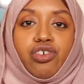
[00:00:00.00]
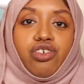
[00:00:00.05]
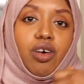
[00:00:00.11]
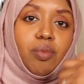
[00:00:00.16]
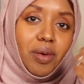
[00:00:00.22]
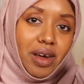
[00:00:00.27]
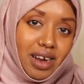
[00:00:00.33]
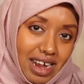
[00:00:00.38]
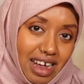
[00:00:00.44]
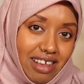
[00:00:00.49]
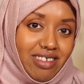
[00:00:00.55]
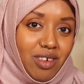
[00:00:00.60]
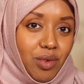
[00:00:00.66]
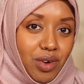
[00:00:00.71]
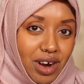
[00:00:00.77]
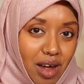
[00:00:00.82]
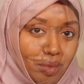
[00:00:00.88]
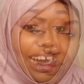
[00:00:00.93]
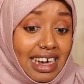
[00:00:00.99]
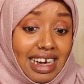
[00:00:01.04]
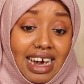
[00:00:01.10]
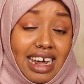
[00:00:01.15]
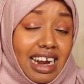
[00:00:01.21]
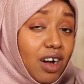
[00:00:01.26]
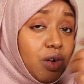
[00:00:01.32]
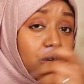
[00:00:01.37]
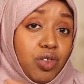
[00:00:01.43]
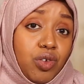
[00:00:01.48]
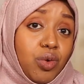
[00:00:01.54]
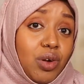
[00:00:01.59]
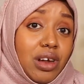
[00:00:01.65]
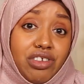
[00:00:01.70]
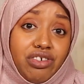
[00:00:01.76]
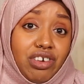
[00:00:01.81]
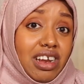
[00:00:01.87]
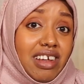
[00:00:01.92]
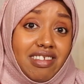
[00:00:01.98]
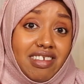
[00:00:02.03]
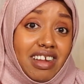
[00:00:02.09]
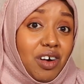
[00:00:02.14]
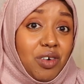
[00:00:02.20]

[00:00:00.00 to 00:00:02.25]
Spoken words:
shopping, that's the one. Again, I could do literally, listen,